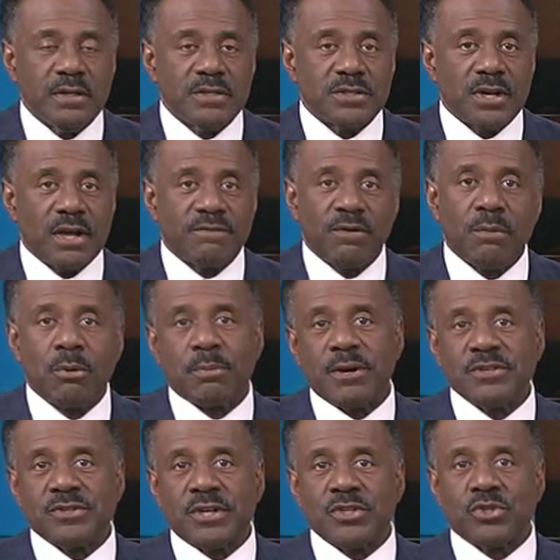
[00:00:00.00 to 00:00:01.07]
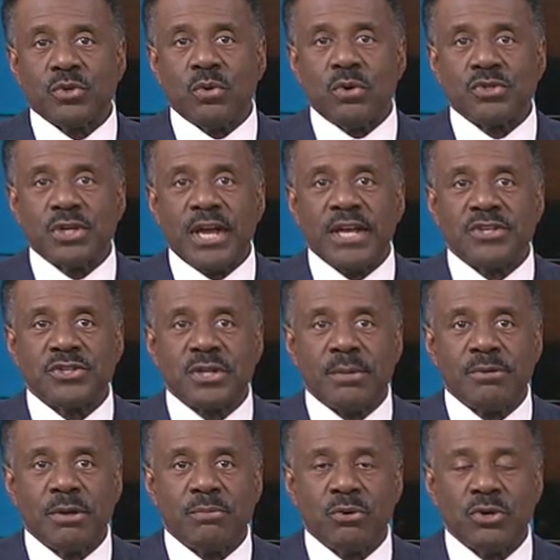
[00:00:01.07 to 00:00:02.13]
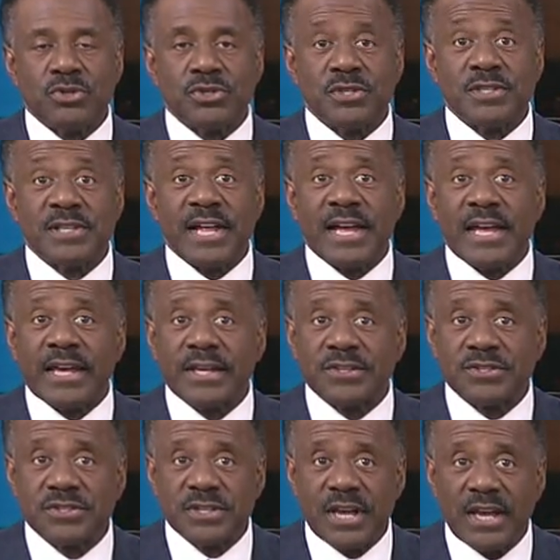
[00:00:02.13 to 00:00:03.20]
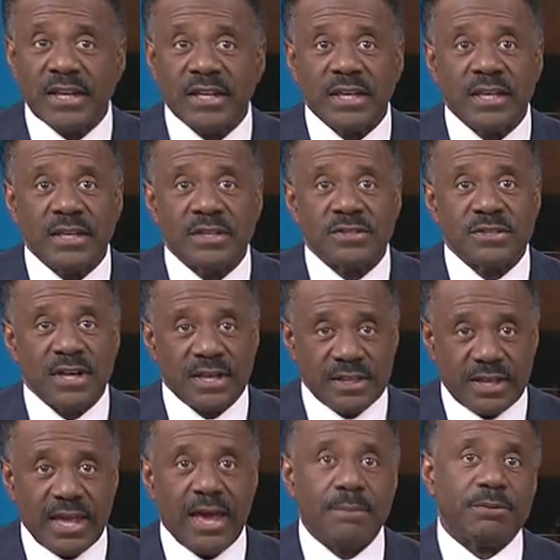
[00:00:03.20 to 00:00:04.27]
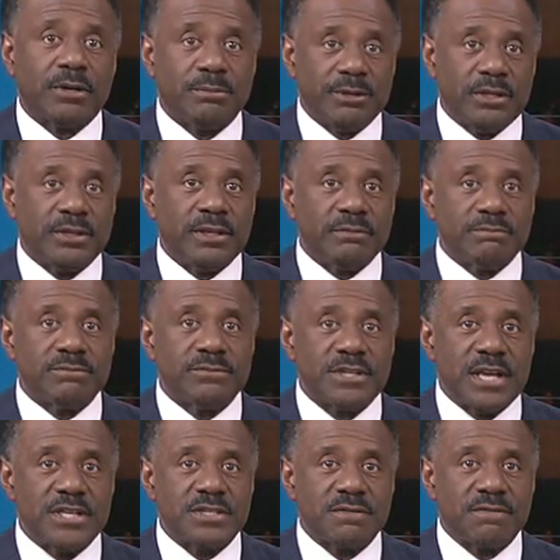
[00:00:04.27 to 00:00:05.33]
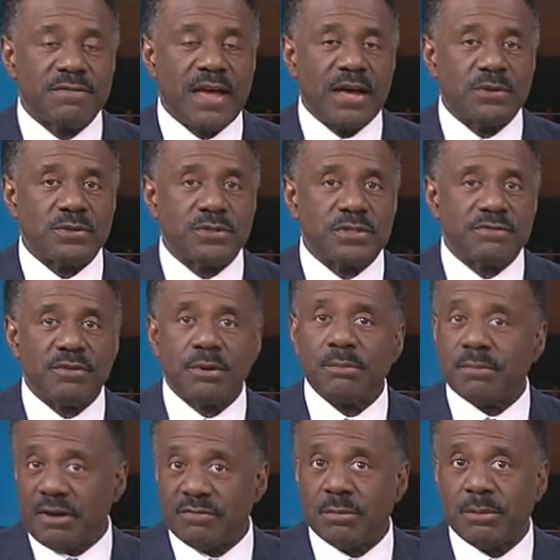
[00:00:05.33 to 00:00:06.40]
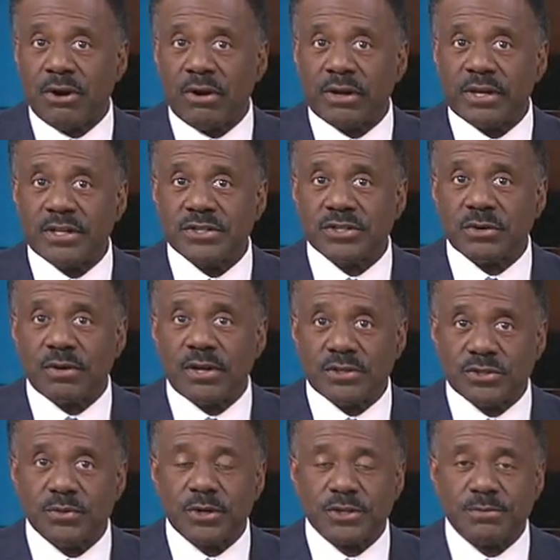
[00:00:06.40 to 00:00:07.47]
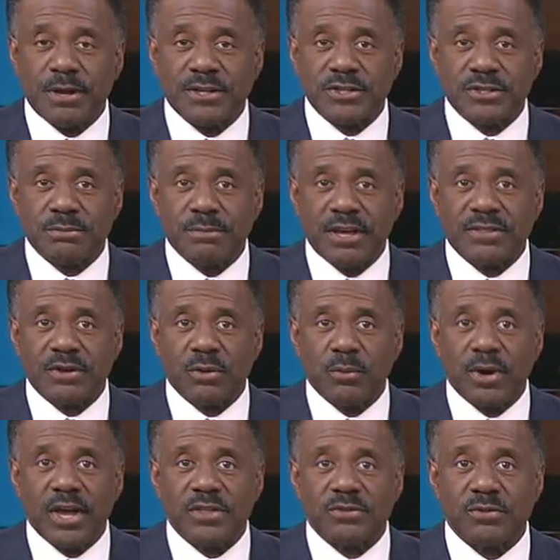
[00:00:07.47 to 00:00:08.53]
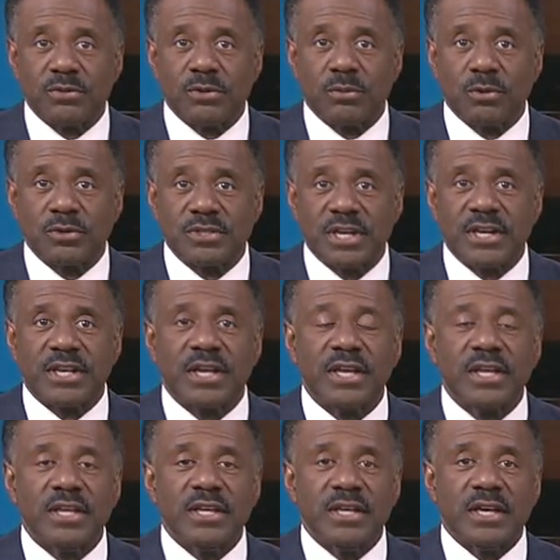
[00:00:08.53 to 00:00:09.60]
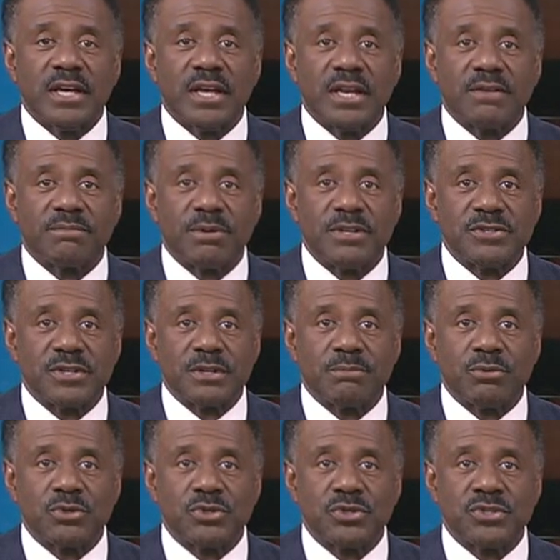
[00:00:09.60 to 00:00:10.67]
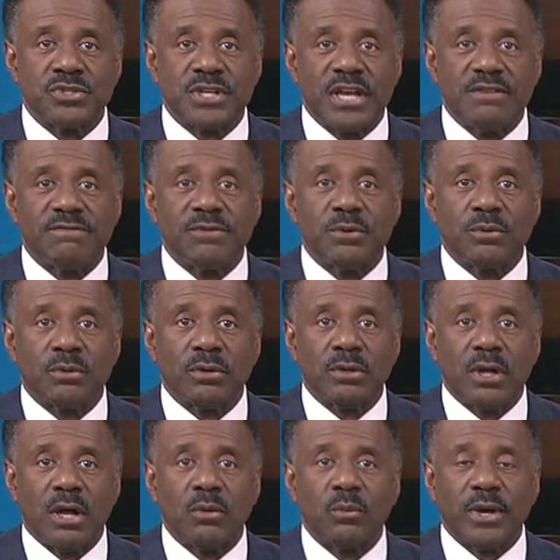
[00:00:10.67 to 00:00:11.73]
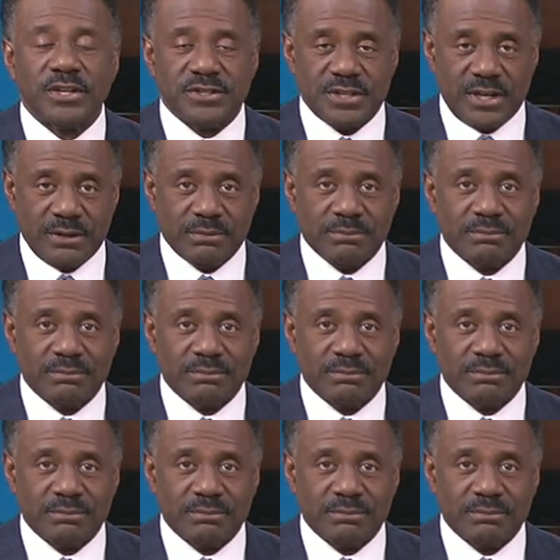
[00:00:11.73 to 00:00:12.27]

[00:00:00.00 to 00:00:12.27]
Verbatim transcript: Tonight, former President George H.W. Bush is lying in state inside the Capitol building. Tens of thousands of, of, Americans are also expected to make their way through the rotunda ahead of President Bush's state funeral on Wednesday.